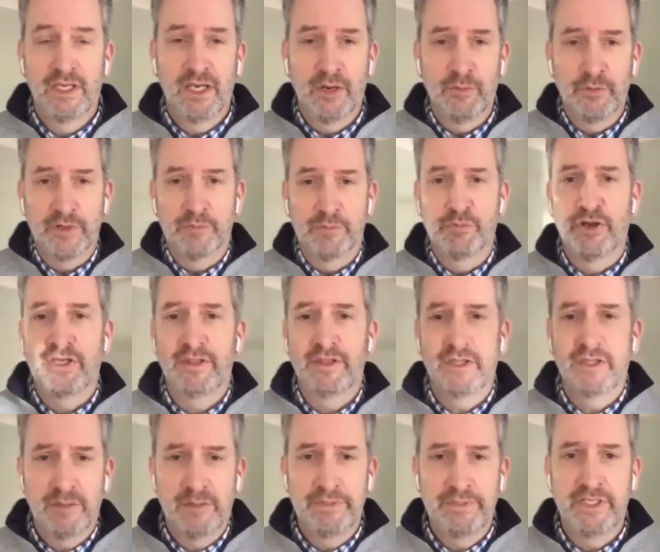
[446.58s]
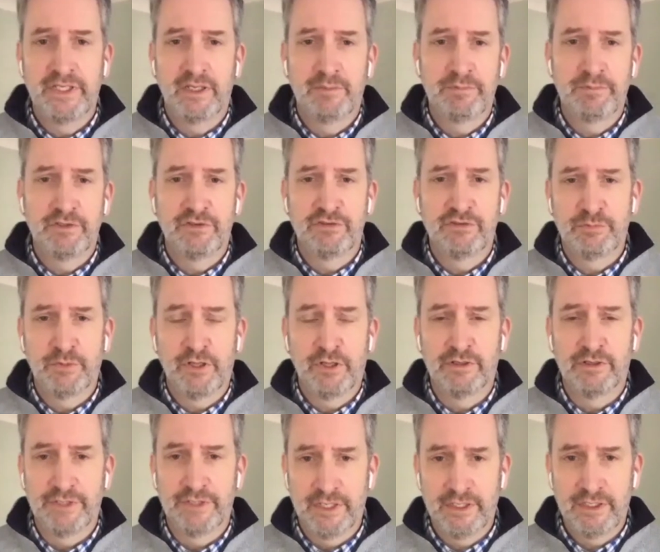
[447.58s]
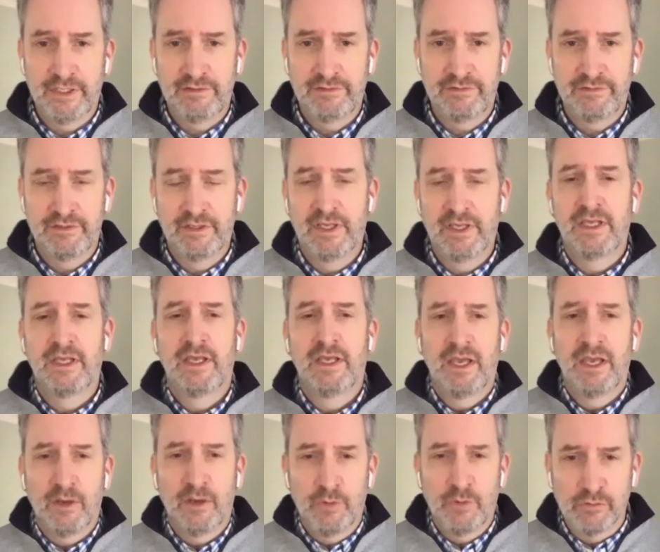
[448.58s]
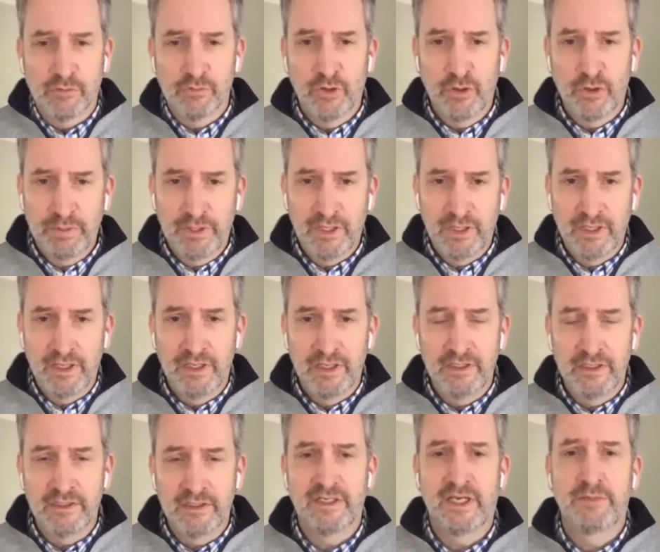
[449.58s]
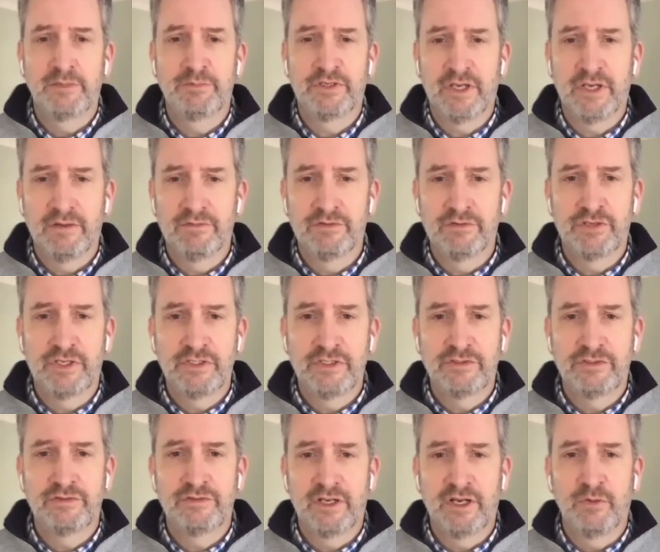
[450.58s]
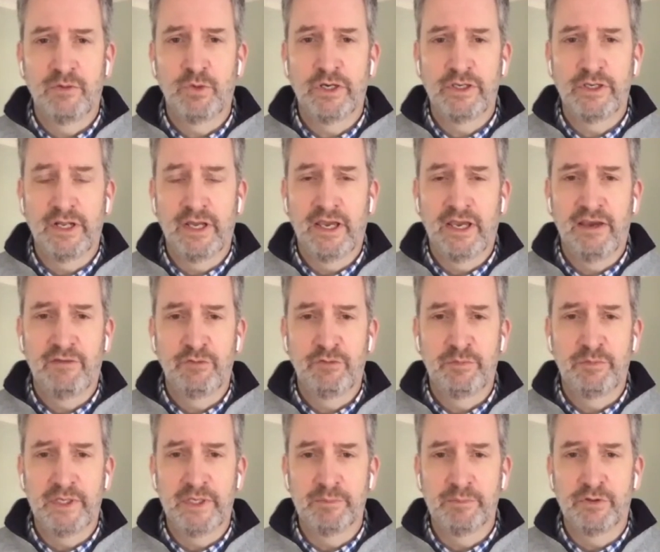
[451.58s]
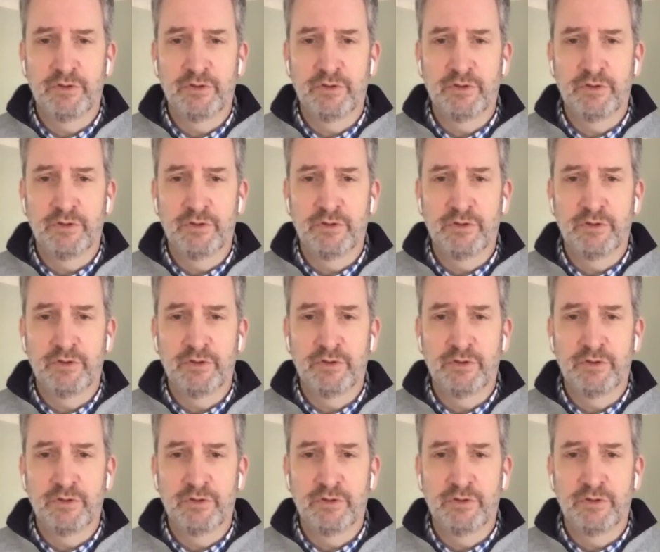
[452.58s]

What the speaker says: I want to break the company up into smaller nuggets. I want to role play the types of conversations that I want you to have with people.